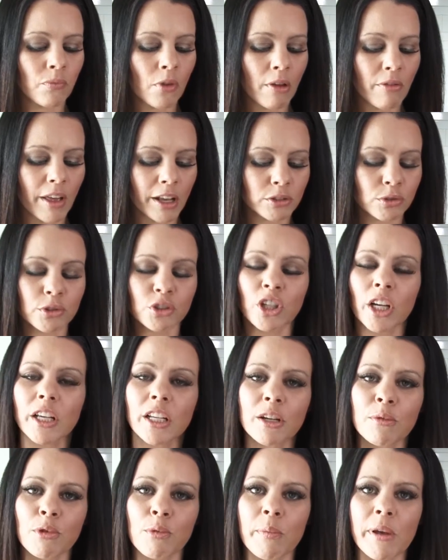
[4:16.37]
Thanks for checking
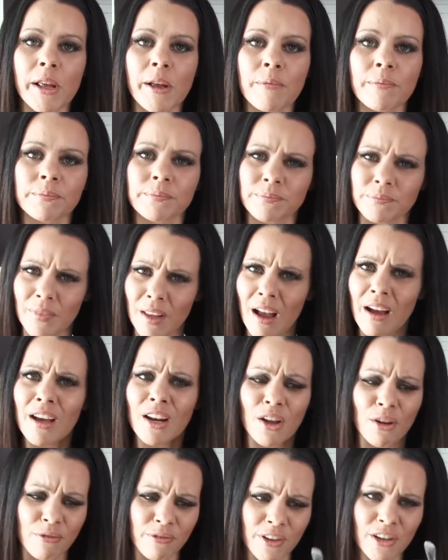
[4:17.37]
in with me. I
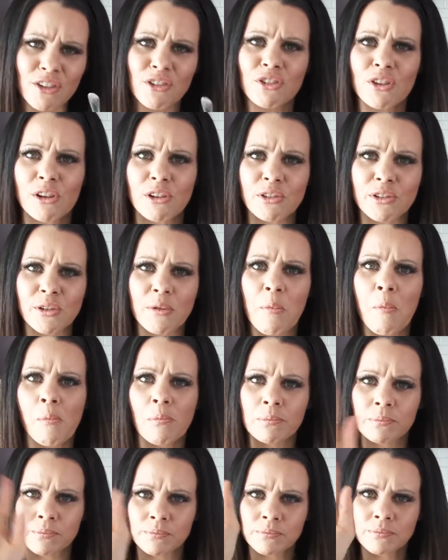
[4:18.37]
gotta go finish this.
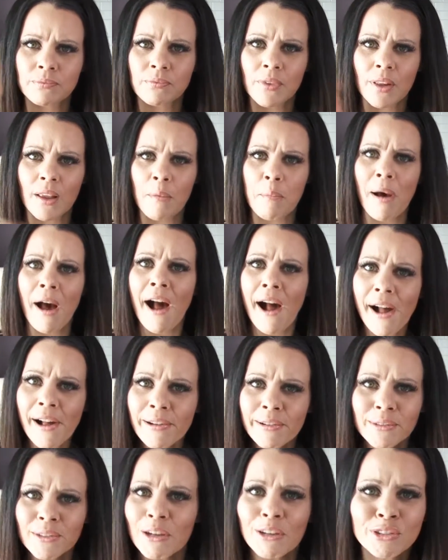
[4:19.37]
Bye,
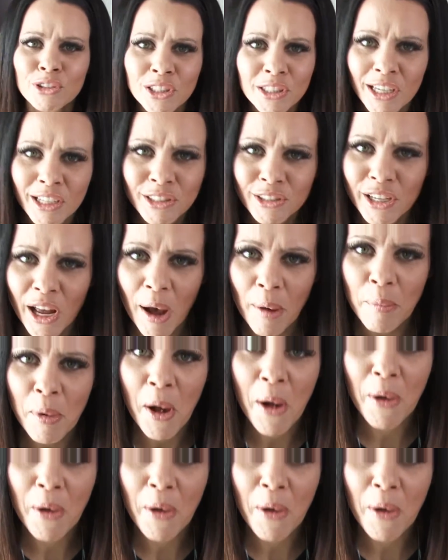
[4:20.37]
I'll see you next time.